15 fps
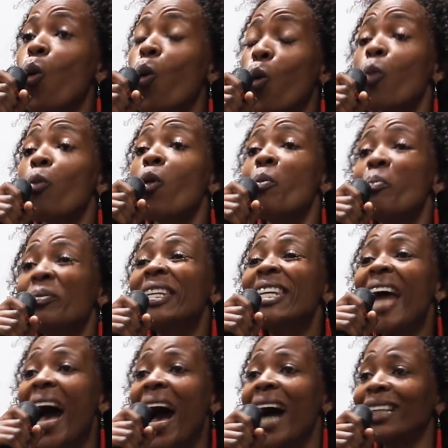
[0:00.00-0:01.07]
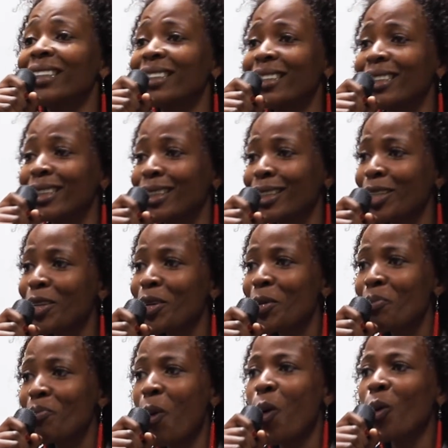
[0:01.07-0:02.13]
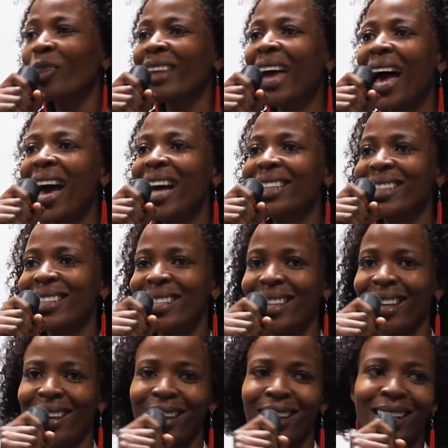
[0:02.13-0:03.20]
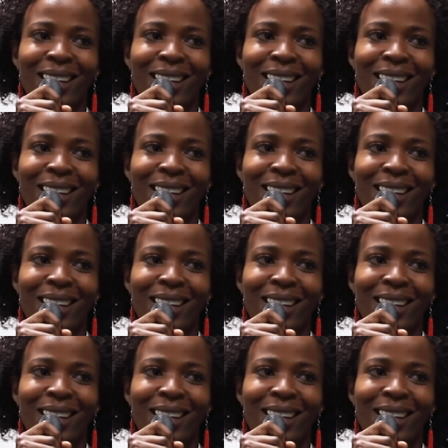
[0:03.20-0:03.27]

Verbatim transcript: ubumnandi bocansi